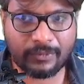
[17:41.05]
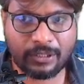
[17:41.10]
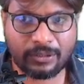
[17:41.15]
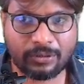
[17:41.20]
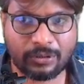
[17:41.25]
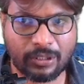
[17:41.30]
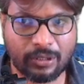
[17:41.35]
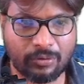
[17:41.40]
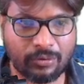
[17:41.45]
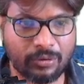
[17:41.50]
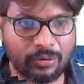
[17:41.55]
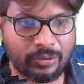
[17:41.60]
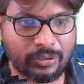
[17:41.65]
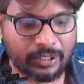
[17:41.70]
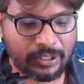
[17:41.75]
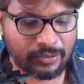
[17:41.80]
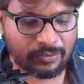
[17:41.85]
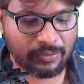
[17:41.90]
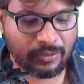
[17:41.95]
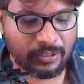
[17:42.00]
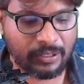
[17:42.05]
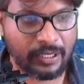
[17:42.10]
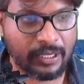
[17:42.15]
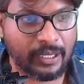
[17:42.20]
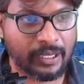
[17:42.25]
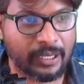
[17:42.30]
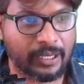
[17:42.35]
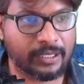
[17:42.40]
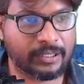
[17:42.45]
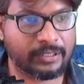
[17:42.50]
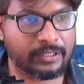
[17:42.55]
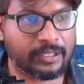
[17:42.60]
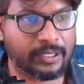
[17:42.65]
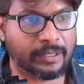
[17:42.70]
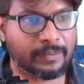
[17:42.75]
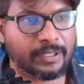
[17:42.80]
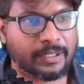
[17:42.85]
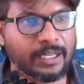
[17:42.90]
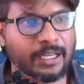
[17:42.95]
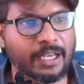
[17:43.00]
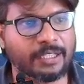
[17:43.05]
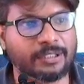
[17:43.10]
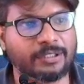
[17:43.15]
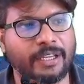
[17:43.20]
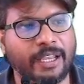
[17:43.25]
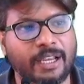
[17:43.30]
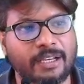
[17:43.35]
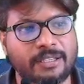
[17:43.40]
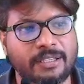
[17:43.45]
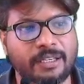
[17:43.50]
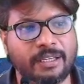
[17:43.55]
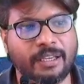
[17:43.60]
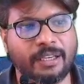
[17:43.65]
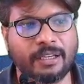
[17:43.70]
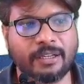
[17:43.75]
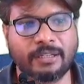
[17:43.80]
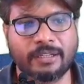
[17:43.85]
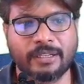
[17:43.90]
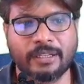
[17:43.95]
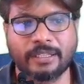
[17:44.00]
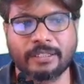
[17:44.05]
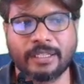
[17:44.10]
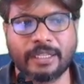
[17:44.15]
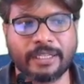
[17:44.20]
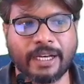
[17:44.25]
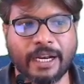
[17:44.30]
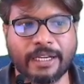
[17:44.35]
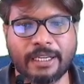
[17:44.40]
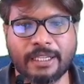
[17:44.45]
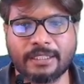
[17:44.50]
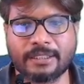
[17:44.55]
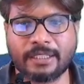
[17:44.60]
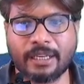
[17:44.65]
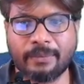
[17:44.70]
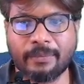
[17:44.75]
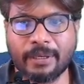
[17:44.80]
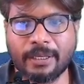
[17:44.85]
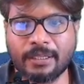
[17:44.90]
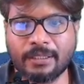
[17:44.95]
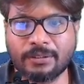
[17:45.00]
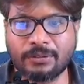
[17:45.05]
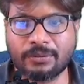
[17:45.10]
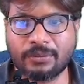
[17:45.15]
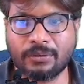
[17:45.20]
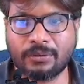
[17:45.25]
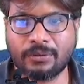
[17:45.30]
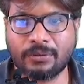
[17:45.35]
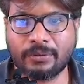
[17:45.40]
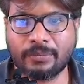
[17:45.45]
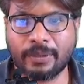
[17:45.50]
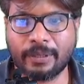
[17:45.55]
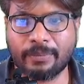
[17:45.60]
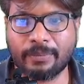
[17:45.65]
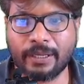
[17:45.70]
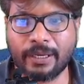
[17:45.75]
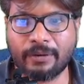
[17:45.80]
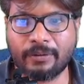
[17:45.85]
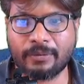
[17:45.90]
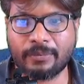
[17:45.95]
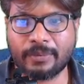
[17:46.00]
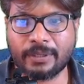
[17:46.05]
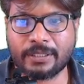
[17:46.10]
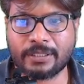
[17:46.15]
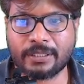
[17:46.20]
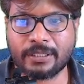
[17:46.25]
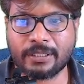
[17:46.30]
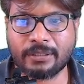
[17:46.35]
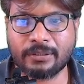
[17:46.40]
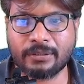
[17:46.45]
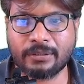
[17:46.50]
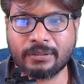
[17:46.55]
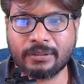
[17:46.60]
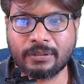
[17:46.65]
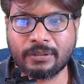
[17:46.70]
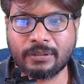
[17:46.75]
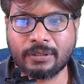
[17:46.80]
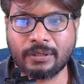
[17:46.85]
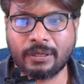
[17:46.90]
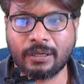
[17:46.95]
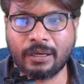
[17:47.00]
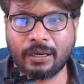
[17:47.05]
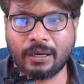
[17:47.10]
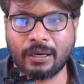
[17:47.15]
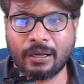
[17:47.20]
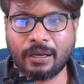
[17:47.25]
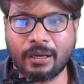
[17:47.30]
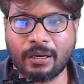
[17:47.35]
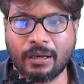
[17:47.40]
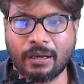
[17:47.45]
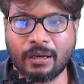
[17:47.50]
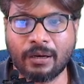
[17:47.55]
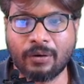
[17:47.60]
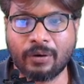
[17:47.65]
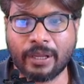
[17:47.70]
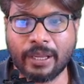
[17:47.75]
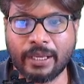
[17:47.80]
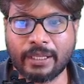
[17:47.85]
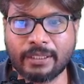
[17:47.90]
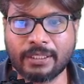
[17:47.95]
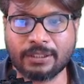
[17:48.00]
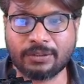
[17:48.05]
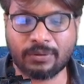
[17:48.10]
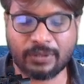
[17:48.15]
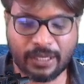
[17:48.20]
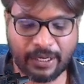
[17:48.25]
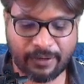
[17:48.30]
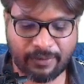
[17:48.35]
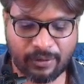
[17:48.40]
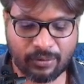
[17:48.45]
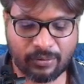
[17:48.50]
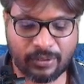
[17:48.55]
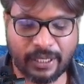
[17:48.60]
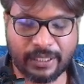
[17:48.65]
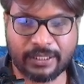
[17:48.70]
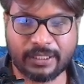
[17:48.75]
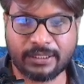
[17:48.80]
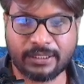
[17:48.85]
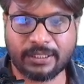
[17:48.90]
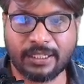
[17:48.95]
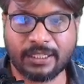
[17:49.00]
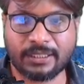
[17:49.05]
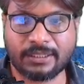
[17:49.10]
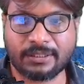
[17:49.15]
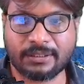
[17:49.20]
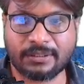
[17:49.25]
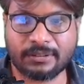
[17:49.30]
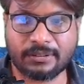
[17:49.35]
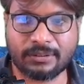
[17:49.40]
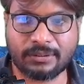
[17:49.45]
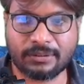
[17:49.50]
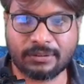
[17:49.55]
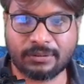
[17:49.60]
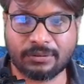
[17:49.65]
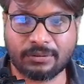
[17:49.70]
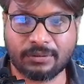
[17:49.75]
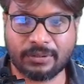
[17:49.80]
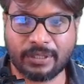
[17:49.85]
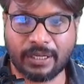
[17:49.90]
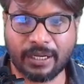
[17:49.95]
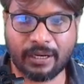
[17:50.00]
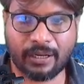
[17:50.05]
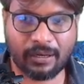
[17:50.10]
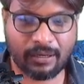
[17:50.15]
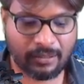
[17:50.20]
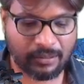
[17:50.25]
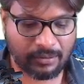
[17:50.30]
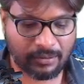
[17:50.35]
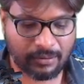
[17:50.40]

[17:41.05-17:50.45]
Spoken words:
So now go to this one. As you can see here, the title is coming. So maybe I will mention okay, this one I will do like this, guys. So title.